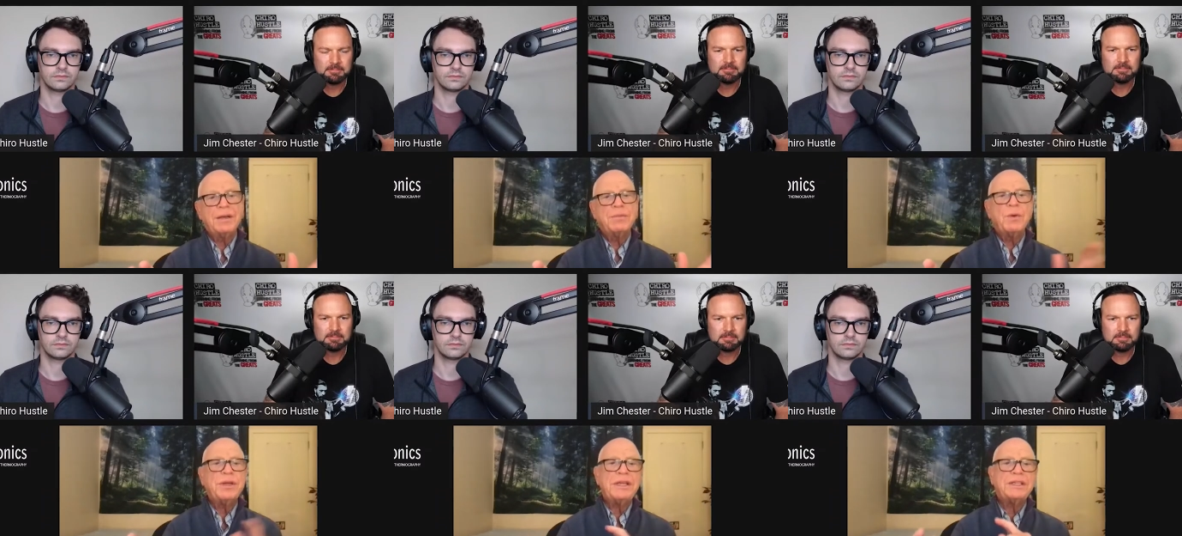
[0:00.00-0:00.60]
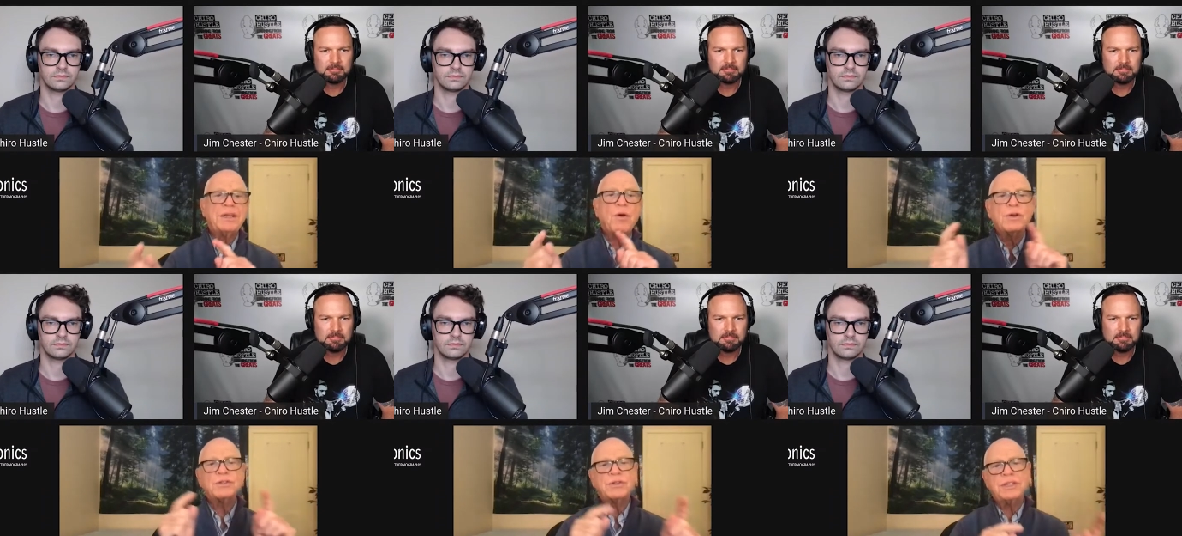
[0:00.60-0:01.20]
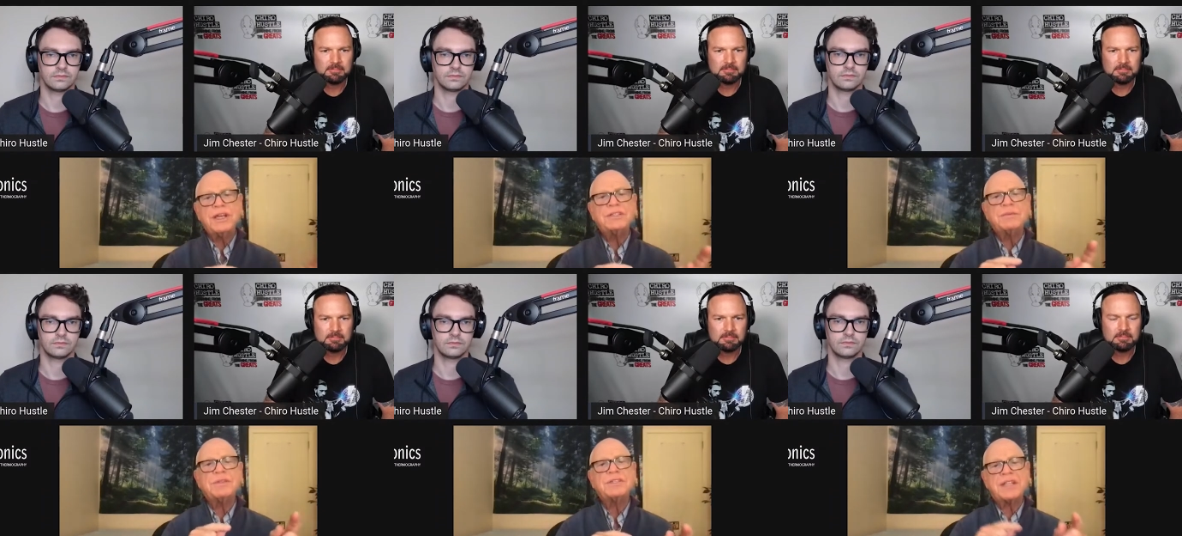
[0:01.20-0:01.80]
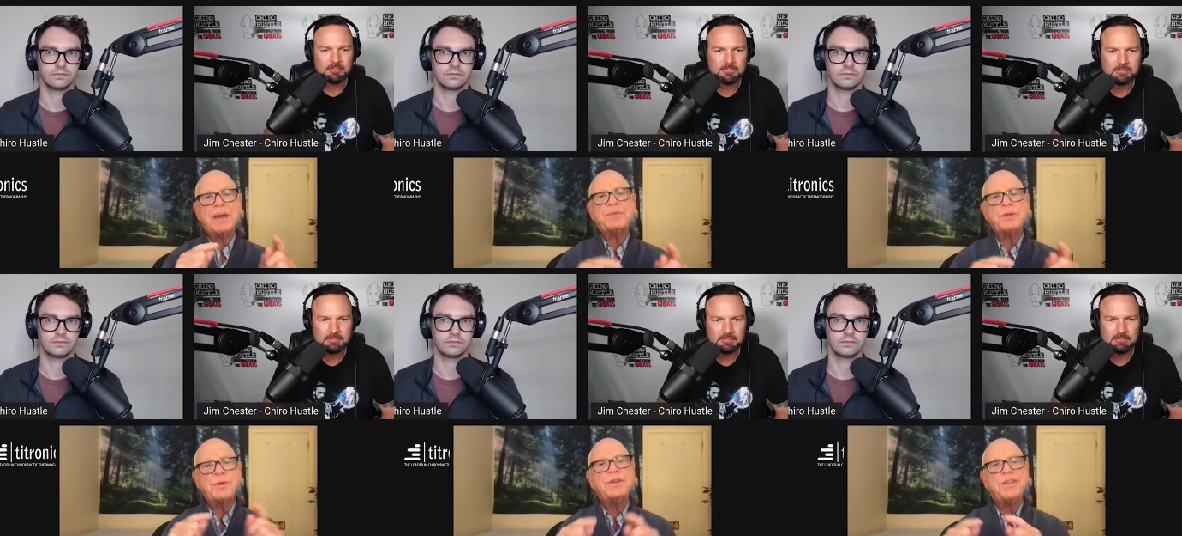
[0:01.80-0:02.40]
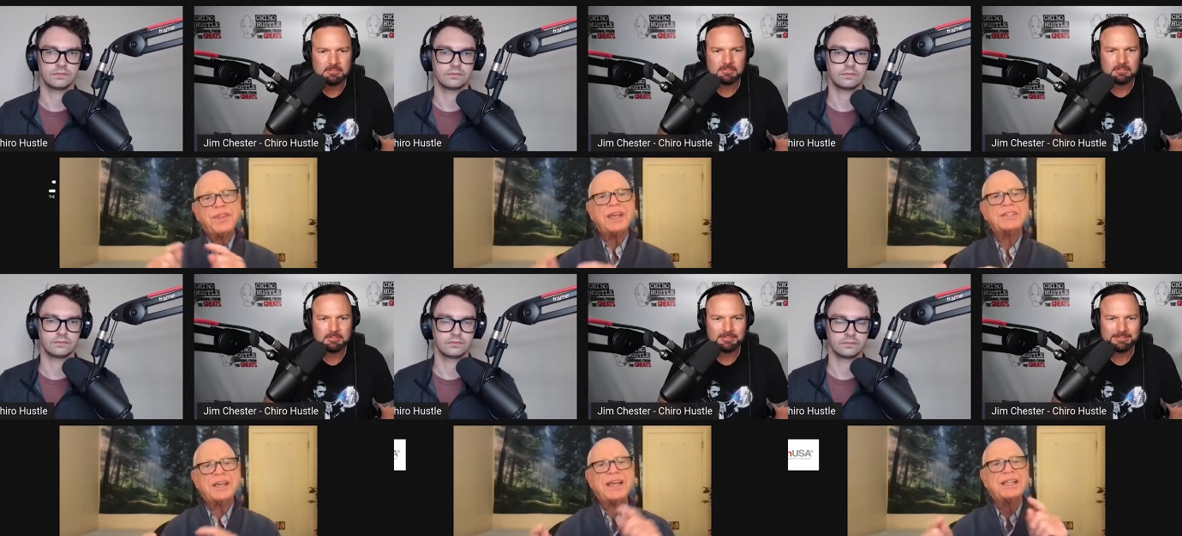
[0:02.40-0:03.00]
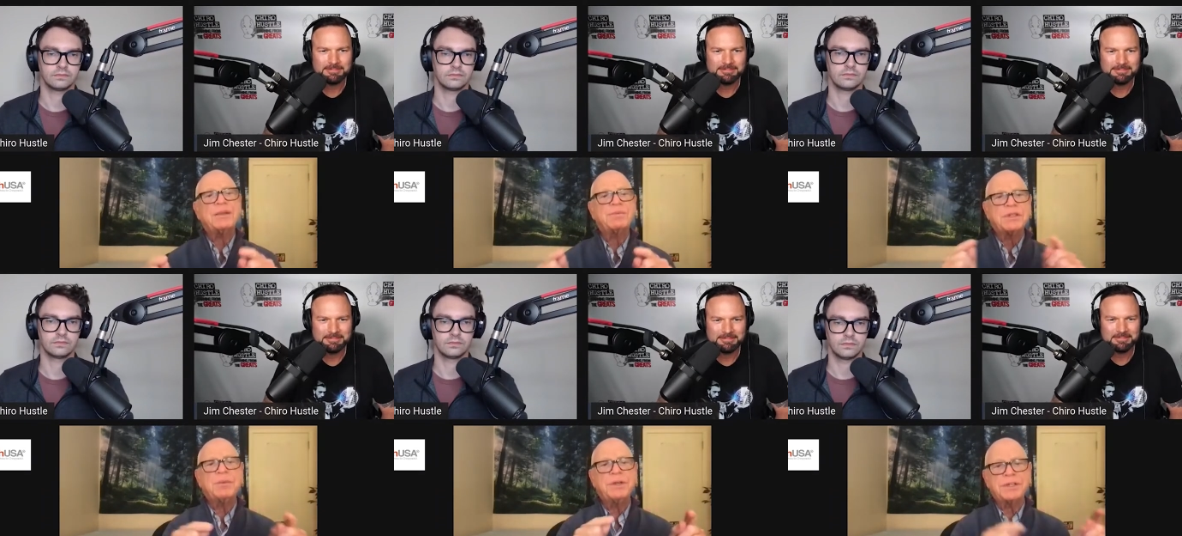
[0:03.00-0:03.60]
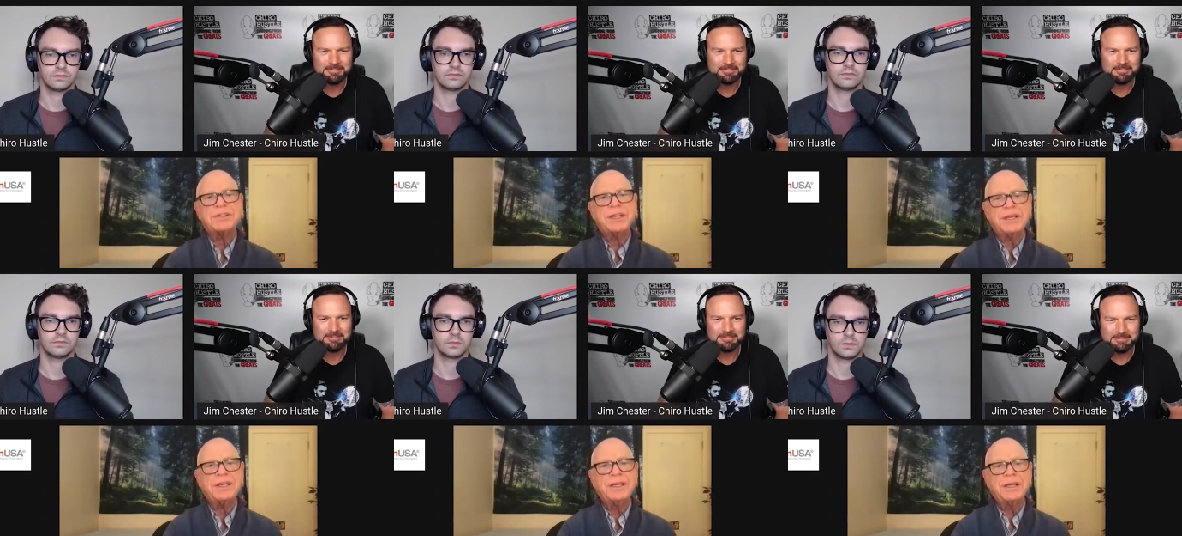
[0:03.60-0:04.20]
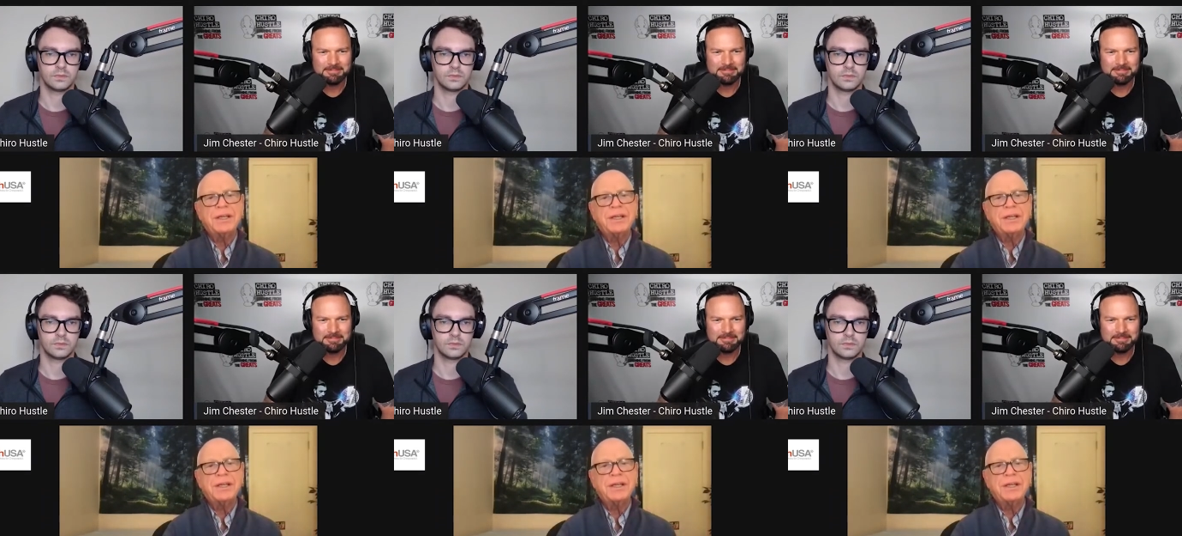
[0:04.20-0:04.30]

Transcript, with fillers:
Speaker 1: But we need to also teach them to stop doing the things that get them subluxated.